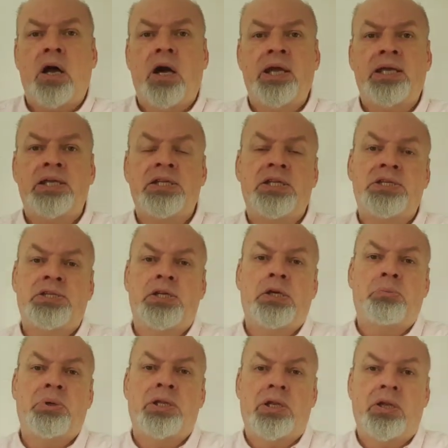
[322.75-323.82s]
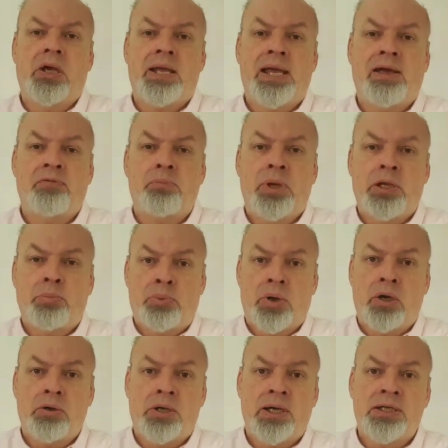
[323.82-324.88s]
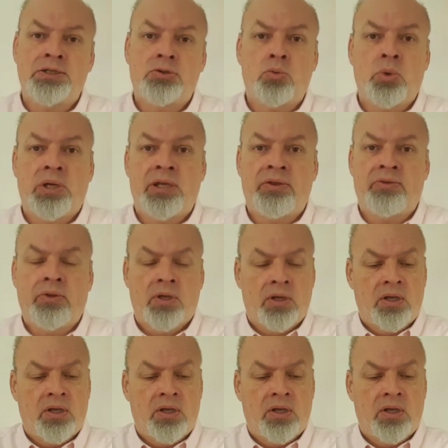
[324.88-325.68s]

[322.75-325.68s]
I can determine that I have made progress with